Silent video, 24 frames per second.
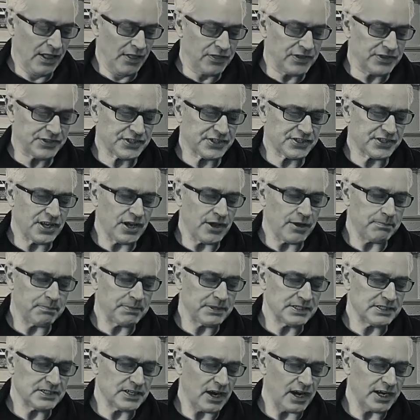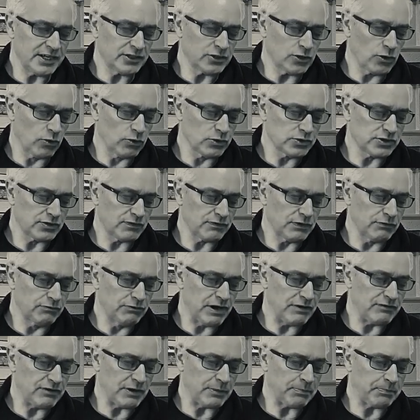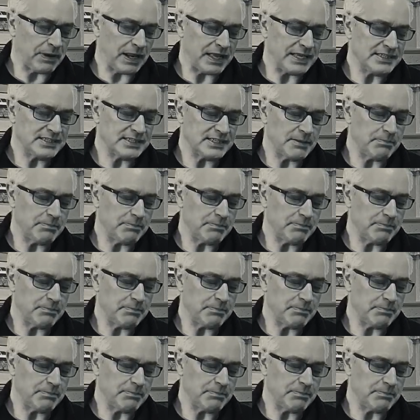The serpentine course of the river placed